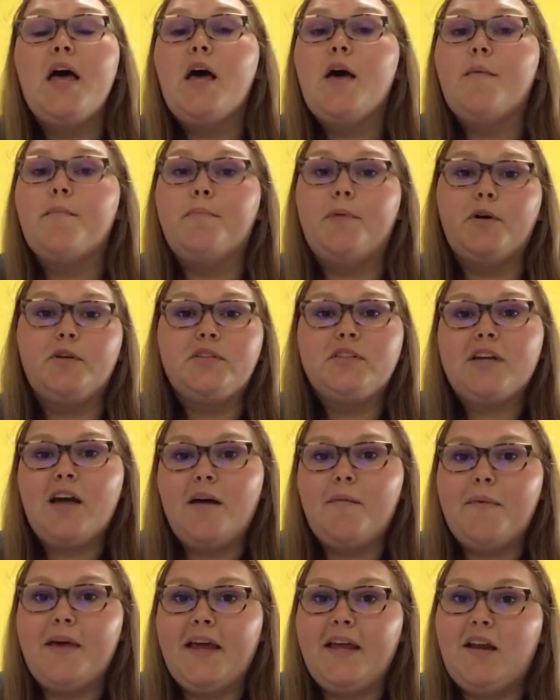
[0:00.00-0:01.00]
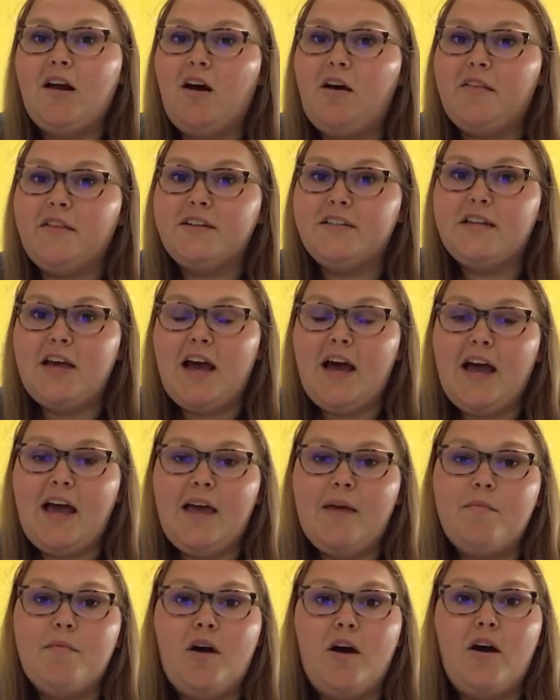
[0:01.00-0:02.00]
Boats come in all the
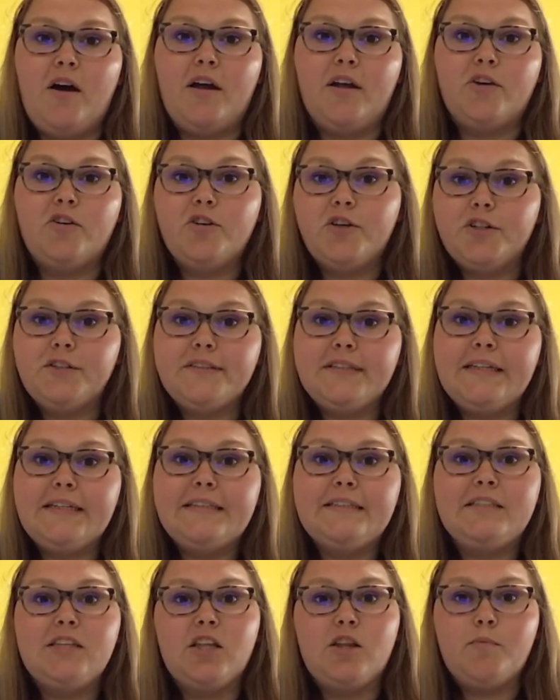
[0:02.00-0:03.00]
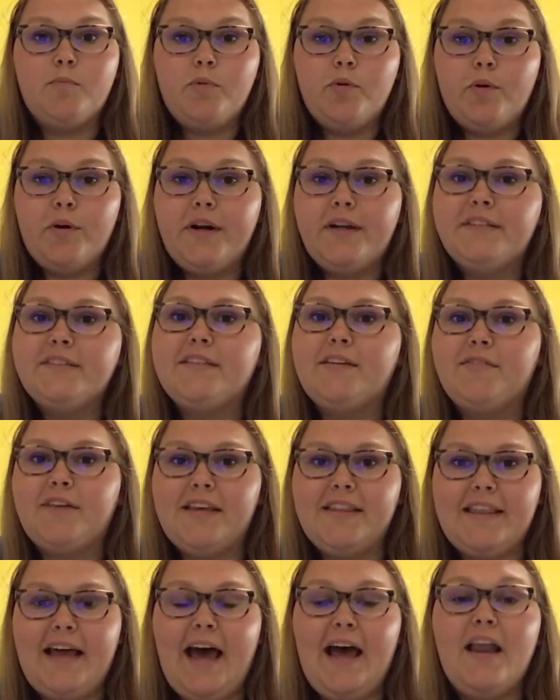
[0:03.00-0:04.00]
time on cruises to the port and stuff
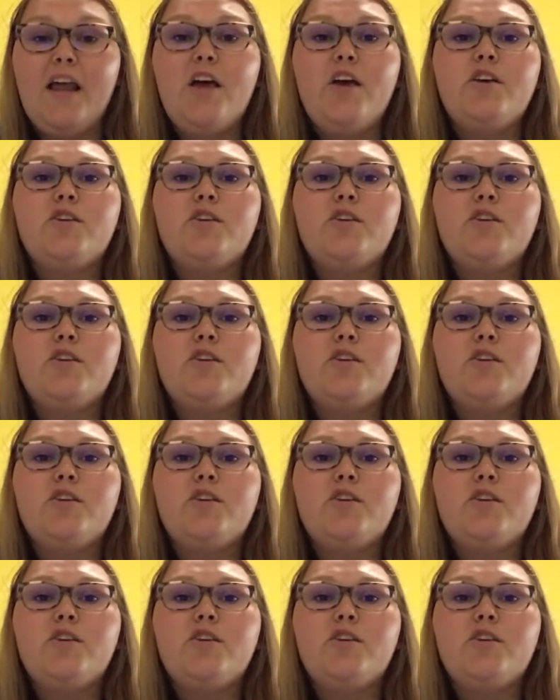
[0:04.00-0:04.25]
like that.